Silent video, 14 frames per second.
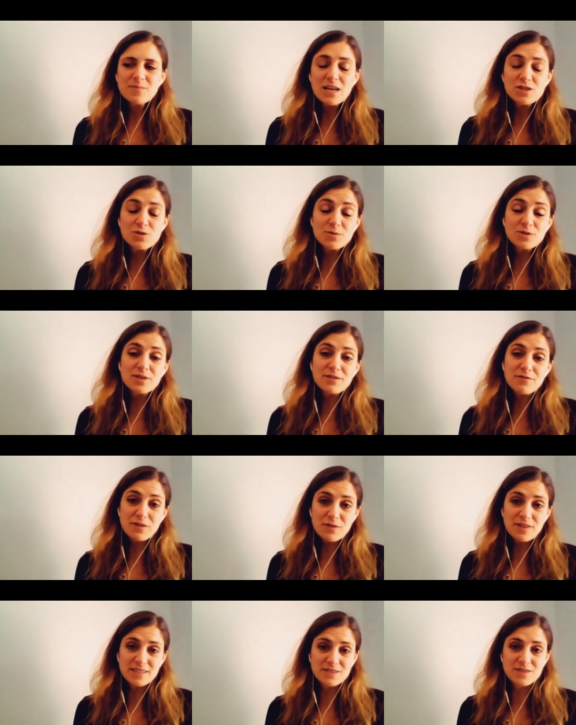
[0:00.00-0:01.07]
So we're doing a few
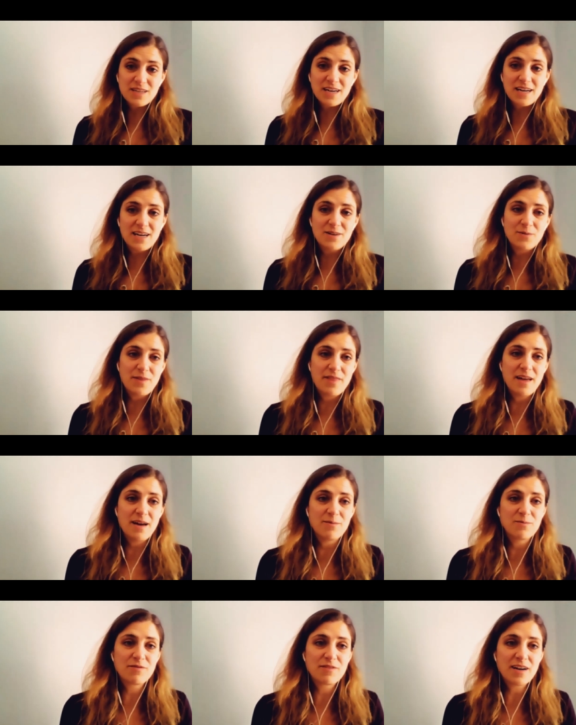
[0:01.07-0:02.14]
things with them.
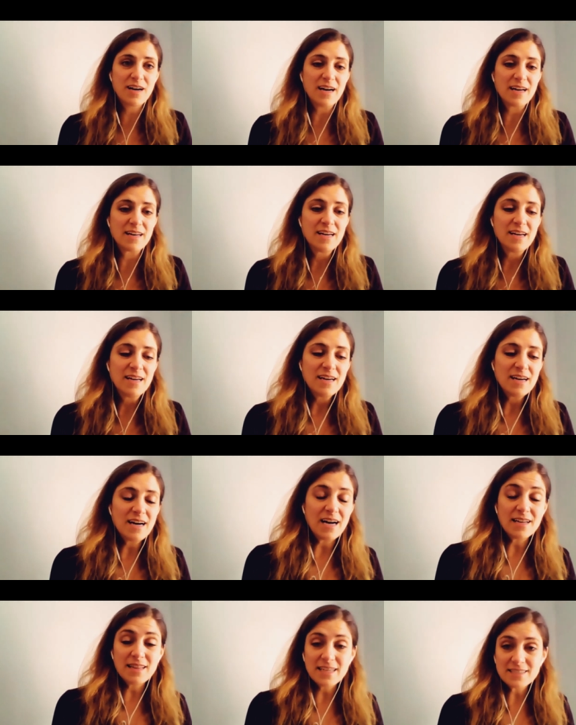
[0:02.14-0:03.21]
We've got
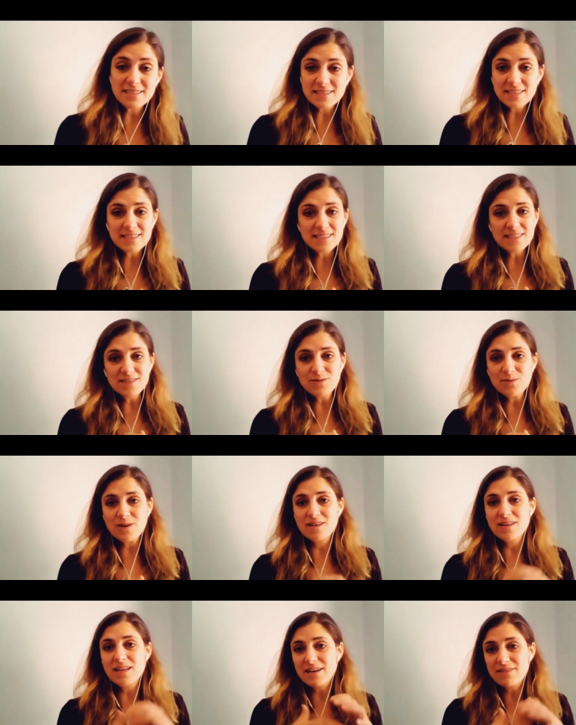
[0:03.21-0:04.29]
a licensing deal where
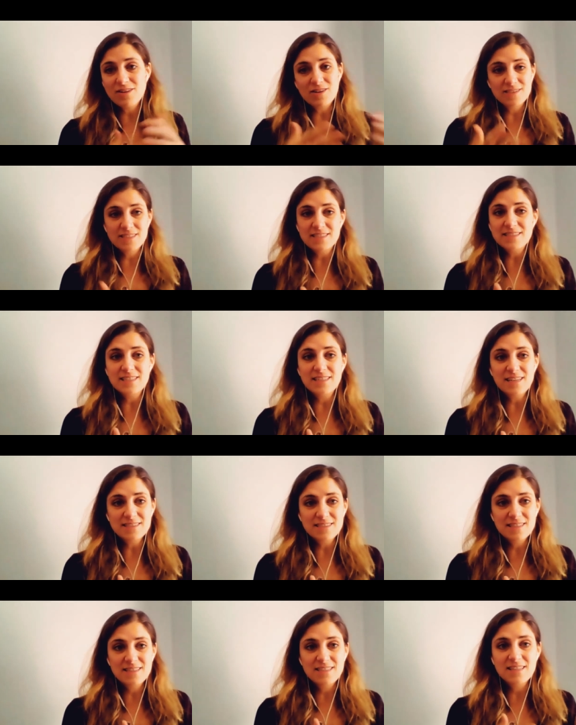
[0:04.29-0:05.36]
a lot of their existing
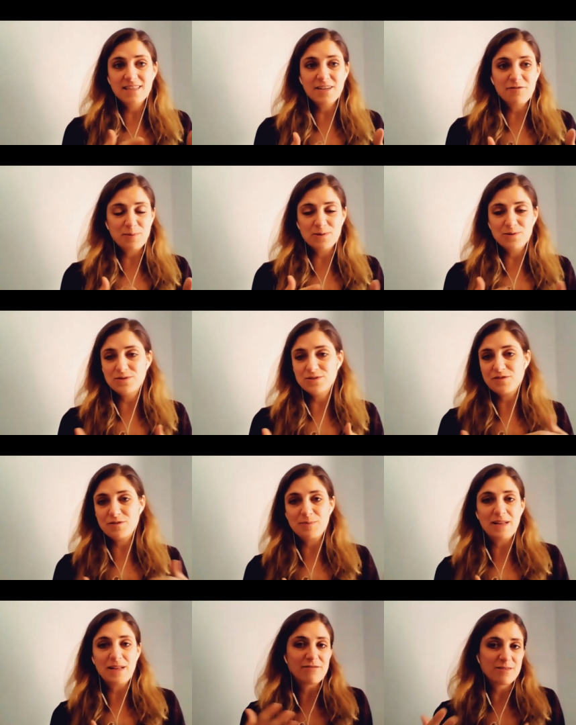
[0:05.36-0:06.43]
content that they've produced for
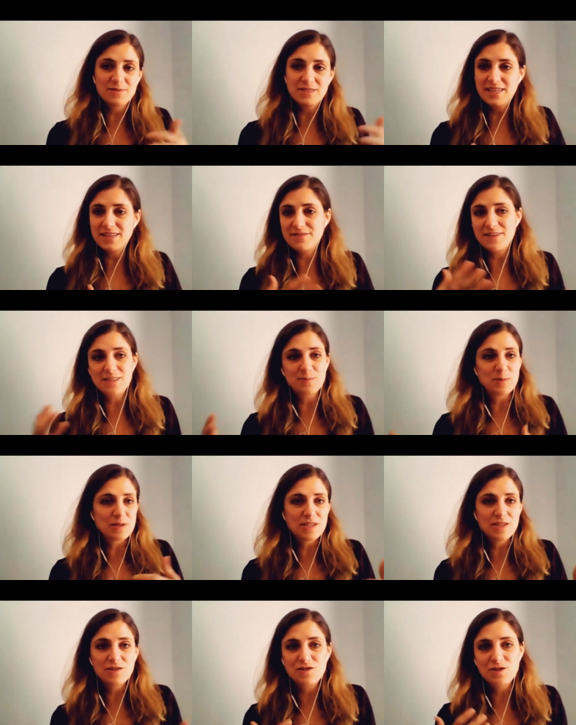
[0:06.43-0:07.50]
platforms like Facebook
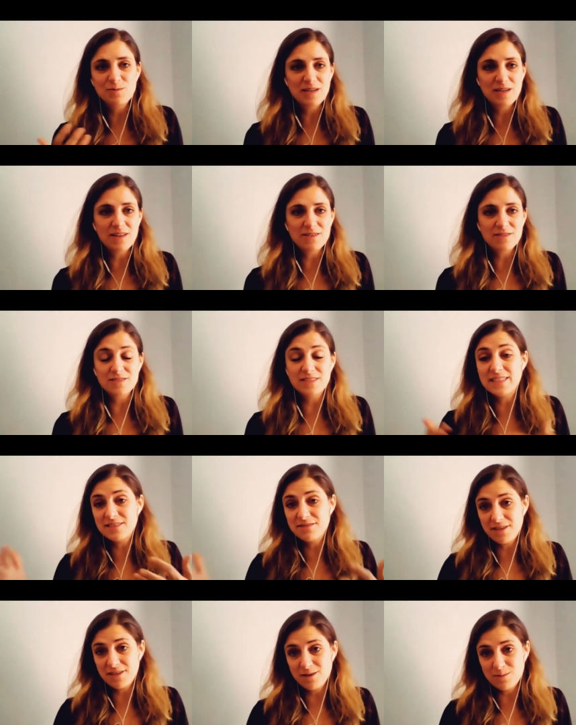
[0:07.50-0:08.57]
and YouTube and others is
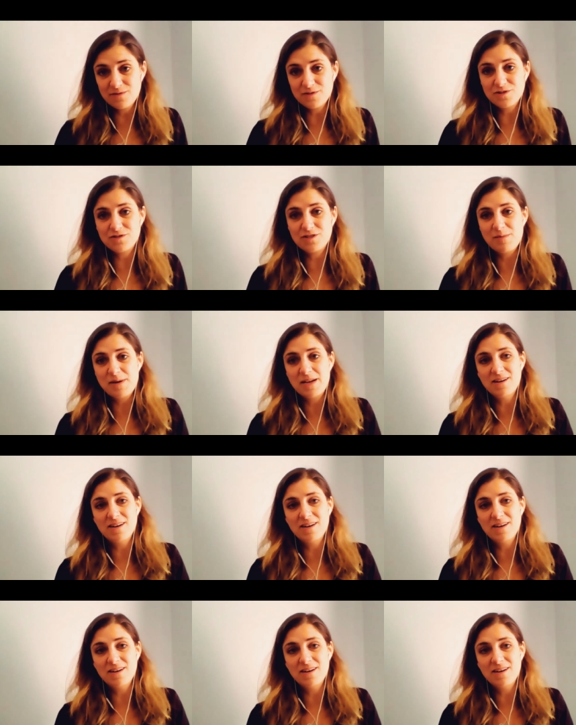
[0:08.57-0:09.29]
available for streaming